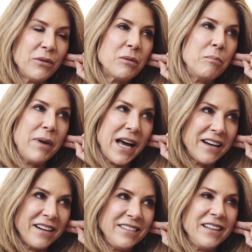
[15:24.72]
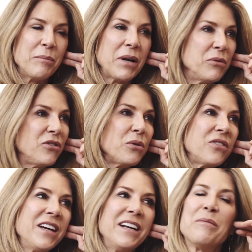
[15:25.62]
That was a bad idea. But I was so
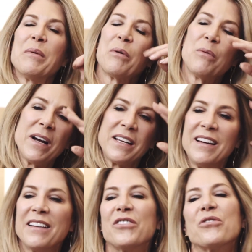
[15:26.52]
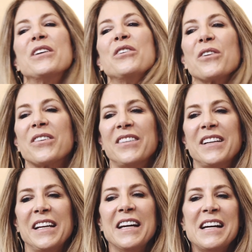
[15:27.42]
excited. I remember walking down the street in New York
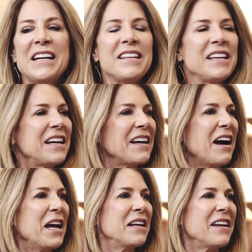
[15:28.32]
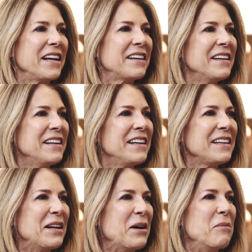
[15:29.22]
City thinking I had like,
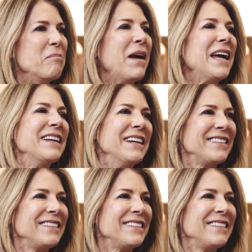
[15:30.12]
made it.